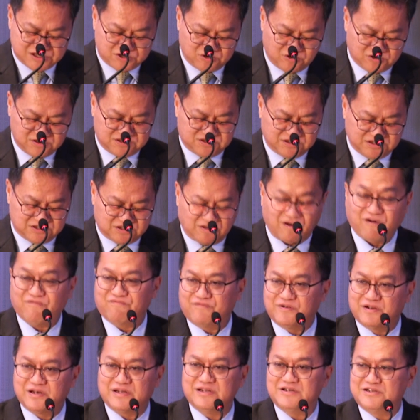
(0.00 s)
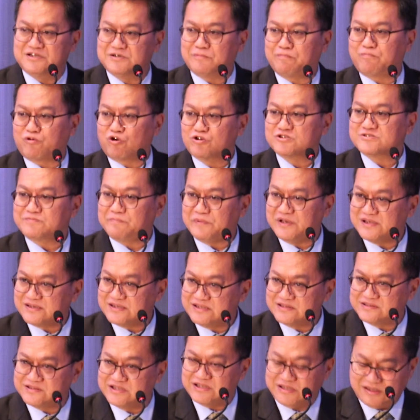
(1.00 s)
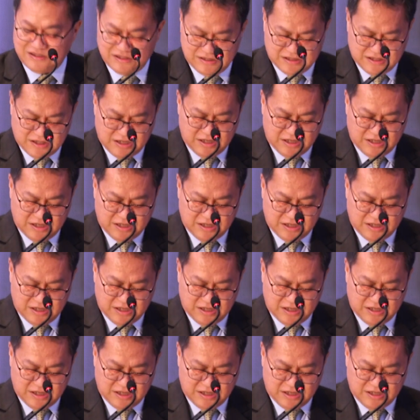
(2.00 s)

sources of greater prosperity,